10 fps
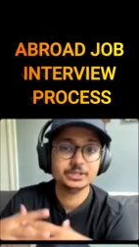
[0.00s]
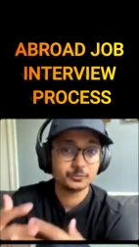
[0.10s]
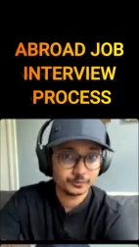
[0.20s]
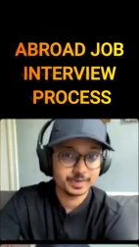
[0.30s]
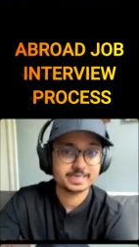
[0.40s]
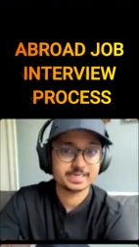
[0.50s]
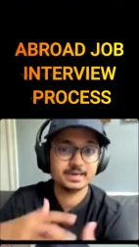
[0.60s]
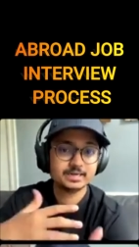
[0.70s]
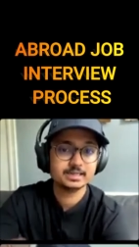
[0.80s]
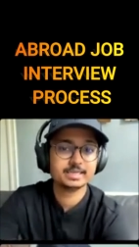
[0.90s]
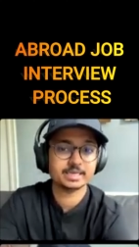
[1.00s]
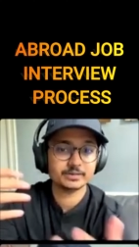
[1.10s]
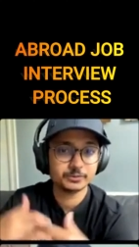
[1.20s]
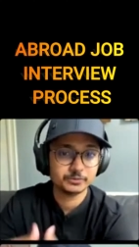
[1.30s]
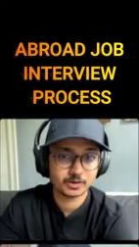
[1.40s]
you wait until they
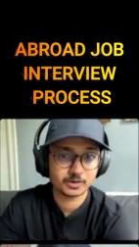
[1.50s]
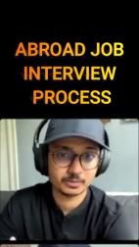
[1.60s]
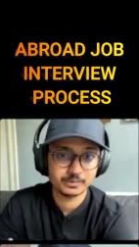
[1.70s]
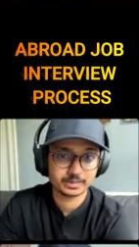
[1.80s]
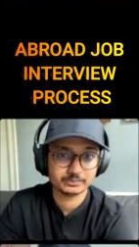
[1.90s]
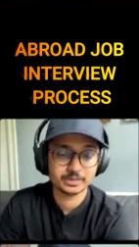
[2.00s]
give you a call back,